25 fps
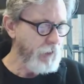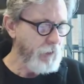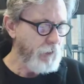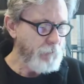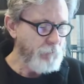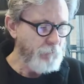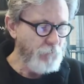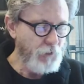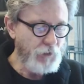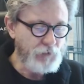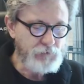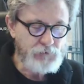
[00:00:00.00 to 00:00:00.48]

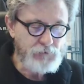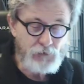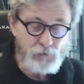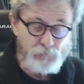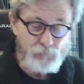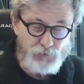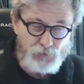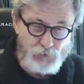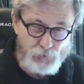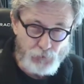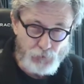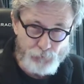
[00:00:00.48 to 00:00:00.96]
But
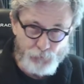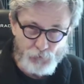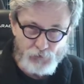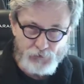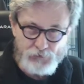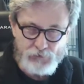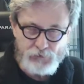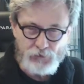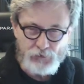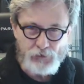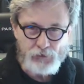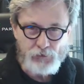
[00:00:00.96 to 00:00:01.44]
I'm super
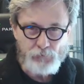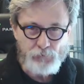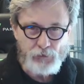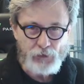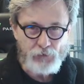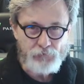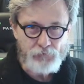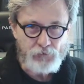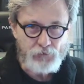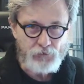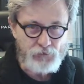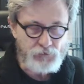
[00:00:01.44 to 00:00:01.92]
excited
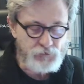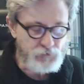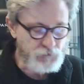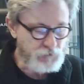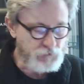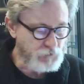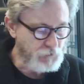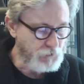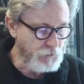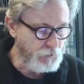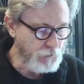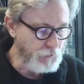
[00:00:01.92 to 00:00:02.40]
about
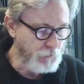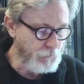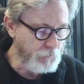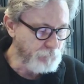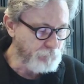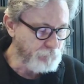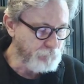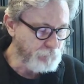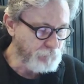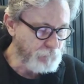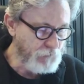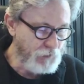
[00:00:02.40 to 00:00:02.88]
this. Uh,
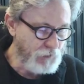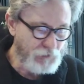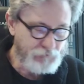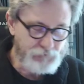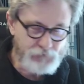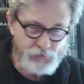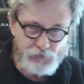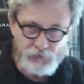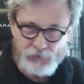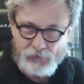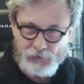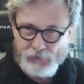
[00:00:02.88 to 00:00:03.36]

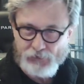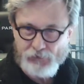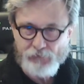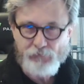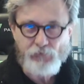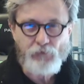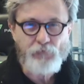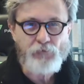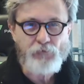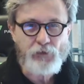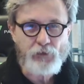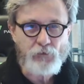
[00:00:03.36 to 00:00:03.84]
not going to give
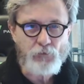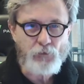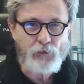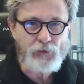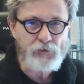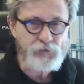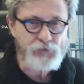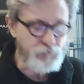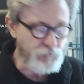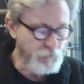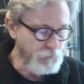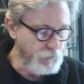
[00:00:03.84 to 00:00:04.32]
everything
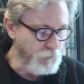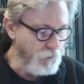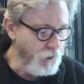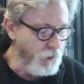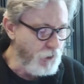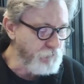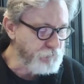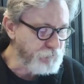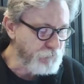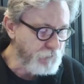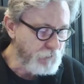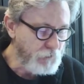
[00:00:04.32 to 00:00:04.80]
away straight
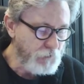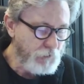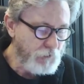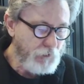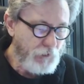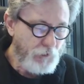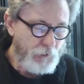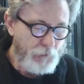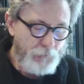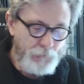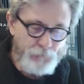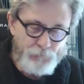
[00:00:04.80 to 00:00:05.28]
off
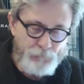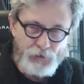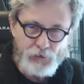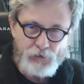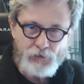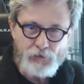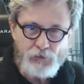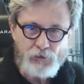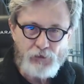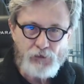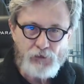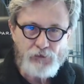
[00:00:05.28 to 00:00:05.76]

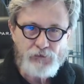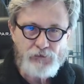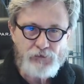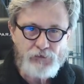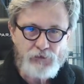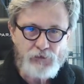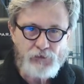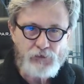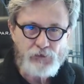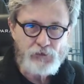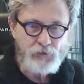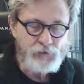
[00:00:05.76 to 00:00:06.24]

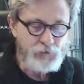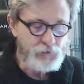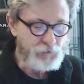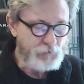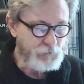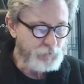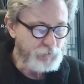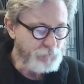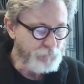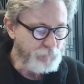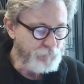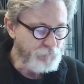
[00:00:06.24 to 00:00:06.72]
because
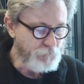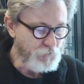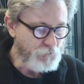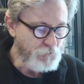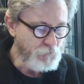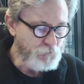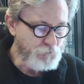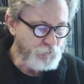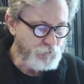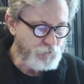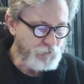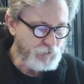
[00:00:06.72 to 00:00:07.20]
uh,
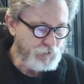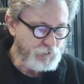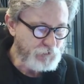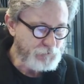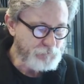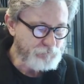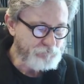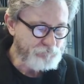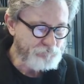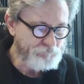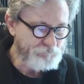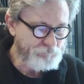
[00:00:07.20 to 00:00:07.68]
there's,
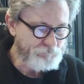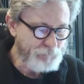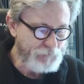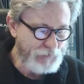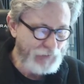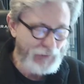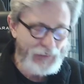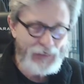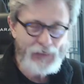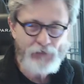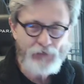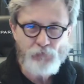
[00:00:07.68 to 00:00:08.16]
um,
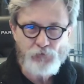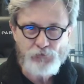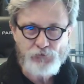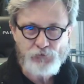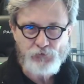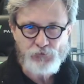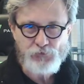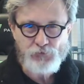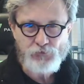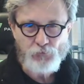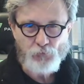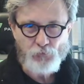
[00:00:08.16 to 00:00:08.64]
yeah, there's
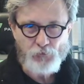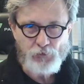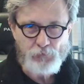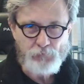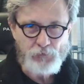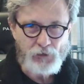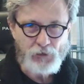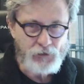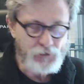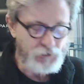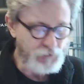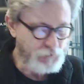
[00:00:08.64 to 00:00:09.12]
a story
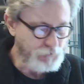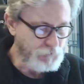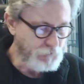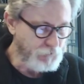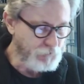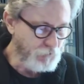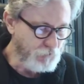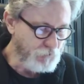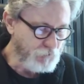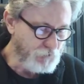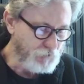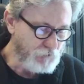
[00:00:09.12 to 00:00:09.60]
behind
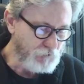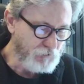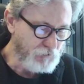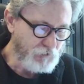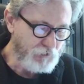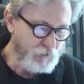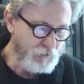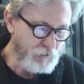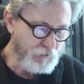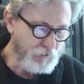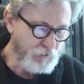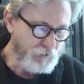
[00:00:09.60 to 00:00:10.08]
it all,
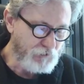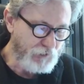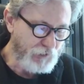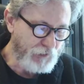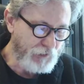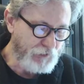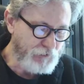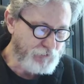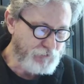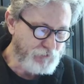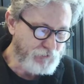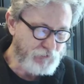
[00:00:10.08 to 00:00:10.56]
uh,
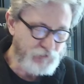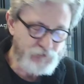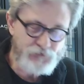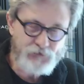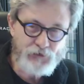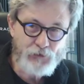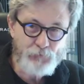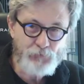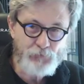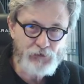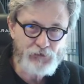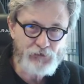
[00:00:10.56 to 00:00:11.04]
as is
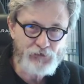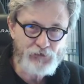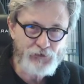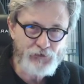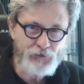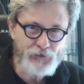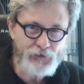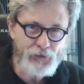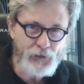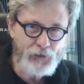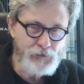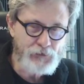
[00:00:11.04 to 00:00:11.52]
typically
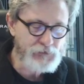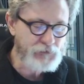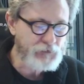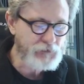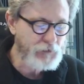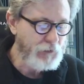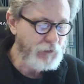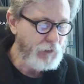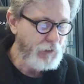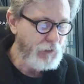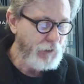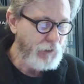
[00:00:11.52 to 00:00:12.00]
the case.
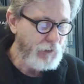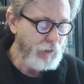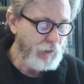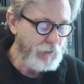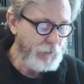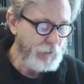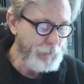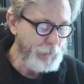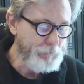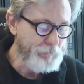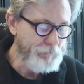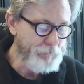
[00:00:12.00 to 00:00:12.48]

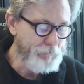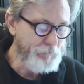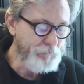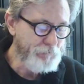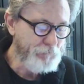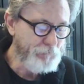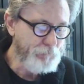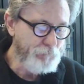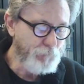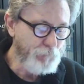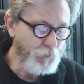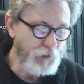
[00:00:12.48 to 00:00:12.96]
Um,
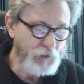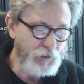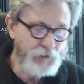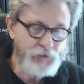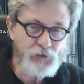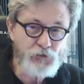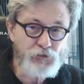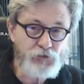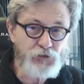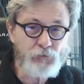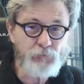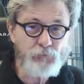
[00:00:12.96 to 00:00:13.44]
but
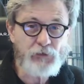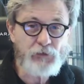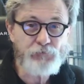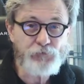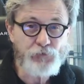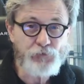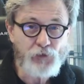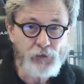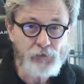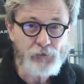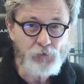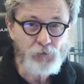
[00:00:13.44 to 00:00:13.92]
it should be
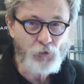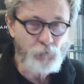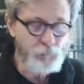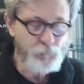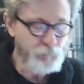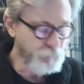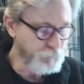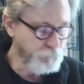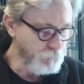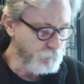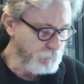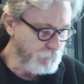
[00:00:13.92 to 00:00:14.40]
fun.
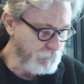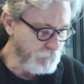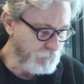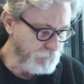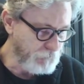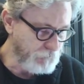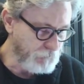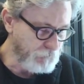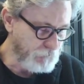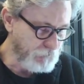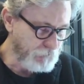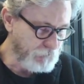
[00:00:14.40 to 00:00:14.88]

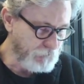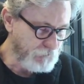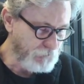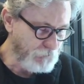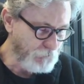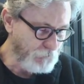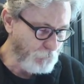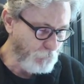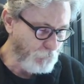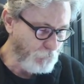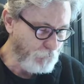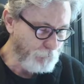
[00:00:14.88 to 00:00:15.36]
Hopefully,
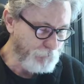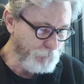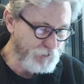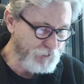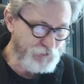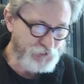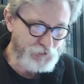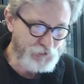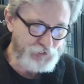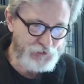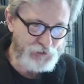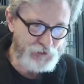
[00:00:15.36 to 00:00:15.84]
uh, we'll be
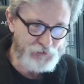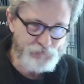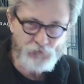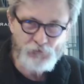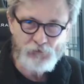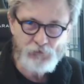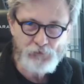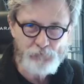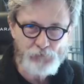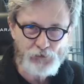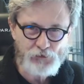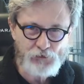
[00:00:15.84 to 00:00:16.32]

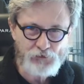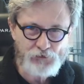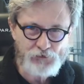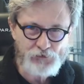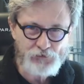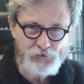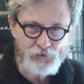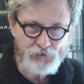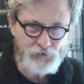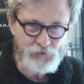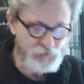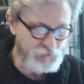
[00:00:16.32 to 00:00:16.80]
successful in
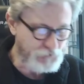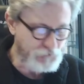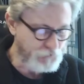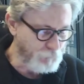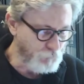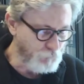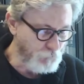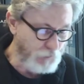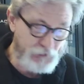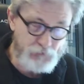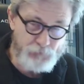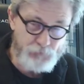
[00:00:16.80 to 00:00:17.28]
building this uh,
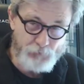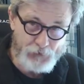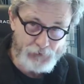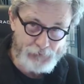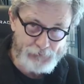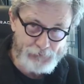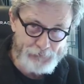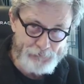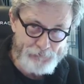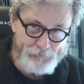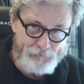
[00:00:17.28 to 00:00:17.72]
race bike.